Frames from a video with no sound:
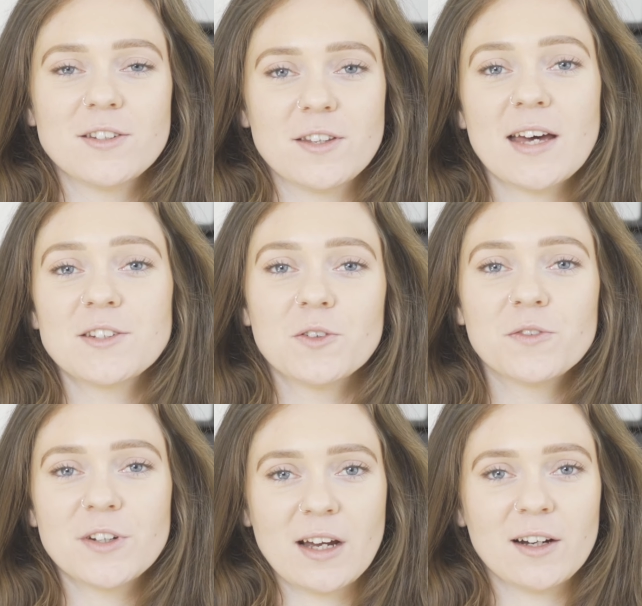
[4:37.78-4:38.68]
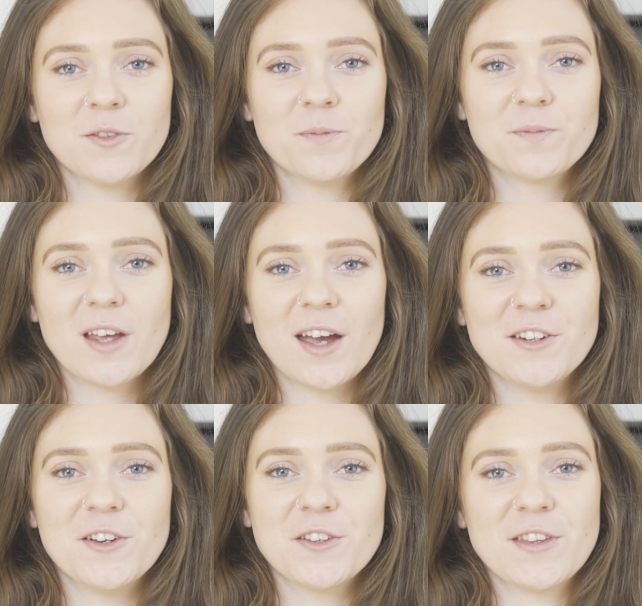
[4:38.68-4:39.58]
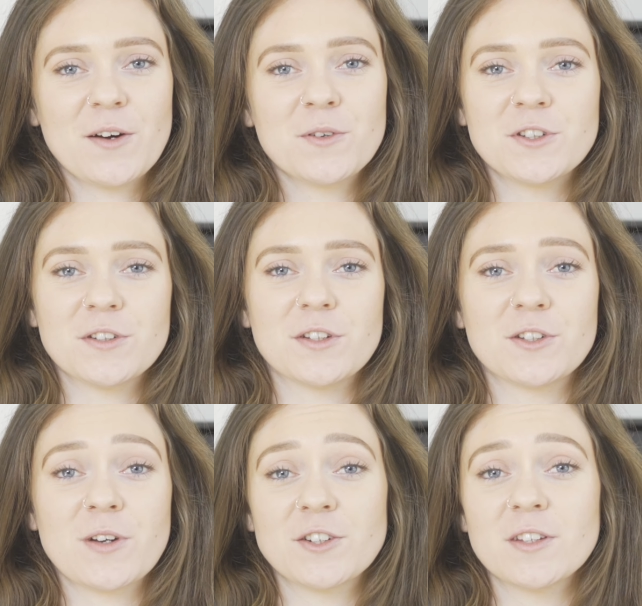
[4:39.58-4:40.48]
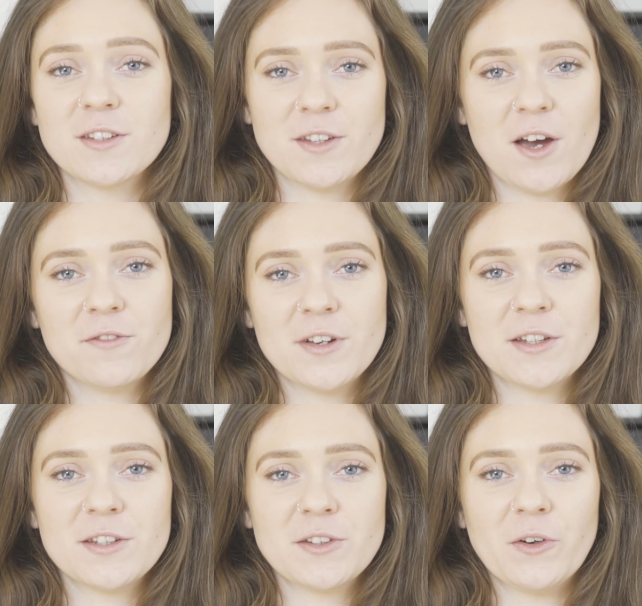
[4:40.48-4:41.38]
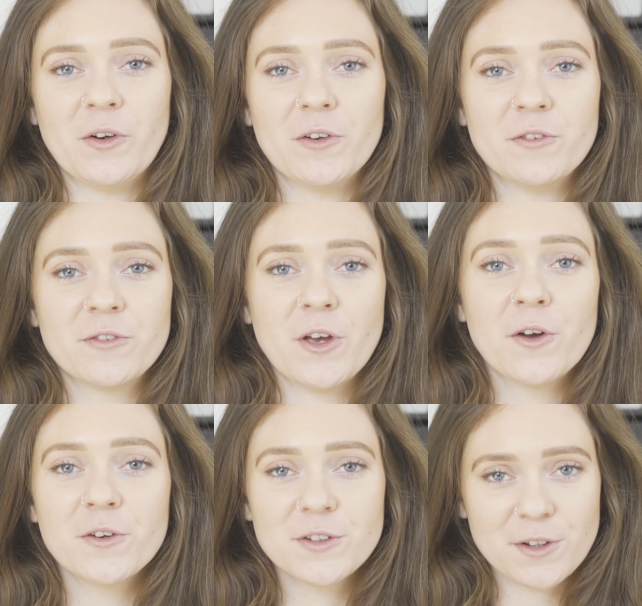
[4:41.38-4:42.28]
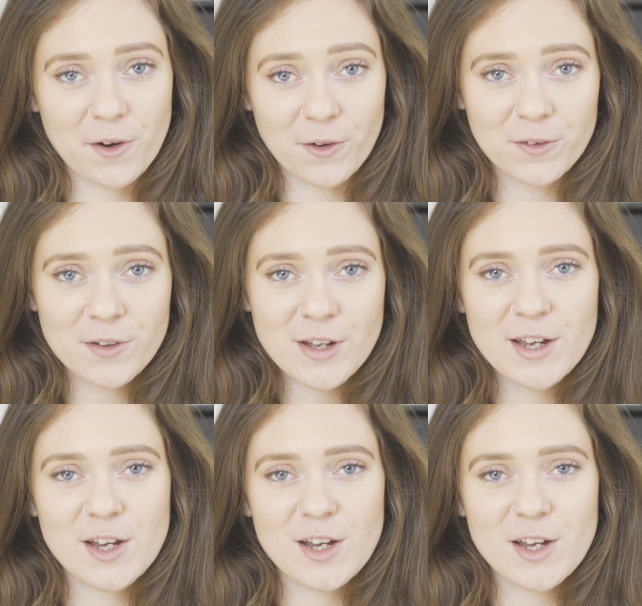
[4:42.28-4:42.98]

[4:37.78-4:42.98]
So that's all for now. I know that was just a scratch at the surface of yoga as a whole,